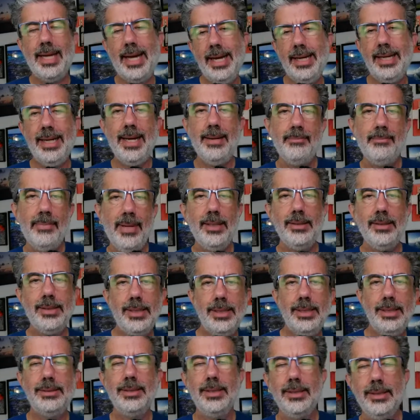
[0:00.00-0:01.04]
I got
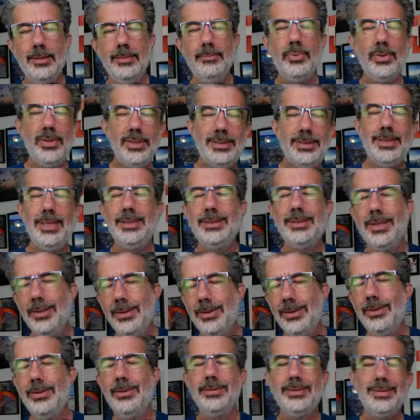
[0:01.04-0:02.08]
balconies on Princess
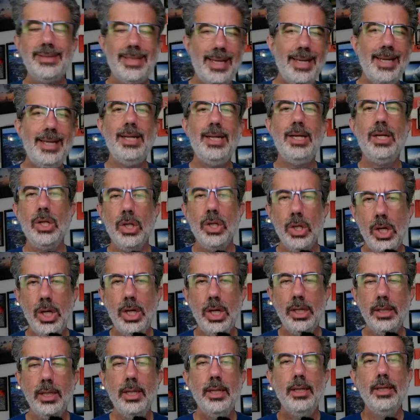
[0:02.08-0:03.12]
all day
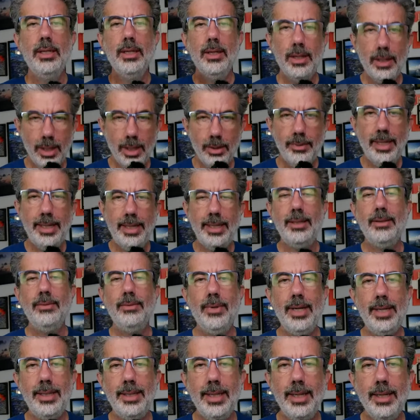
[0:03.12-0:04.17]
long already
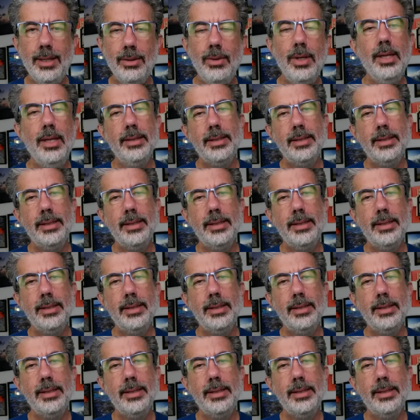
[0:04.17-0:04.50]
right now.